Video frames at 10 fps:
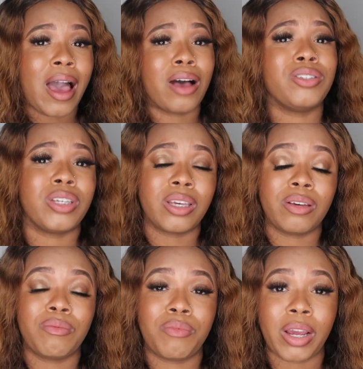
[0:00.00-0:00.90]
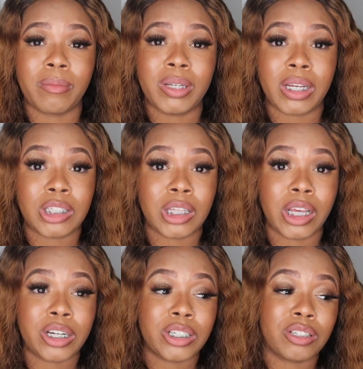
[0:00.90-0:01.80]
how to get recommendation
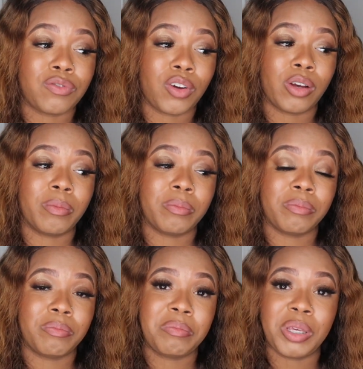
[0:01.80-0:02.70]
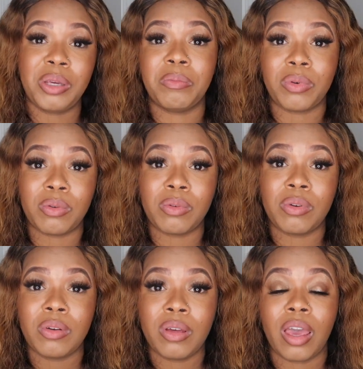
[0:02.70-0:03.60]
letters from people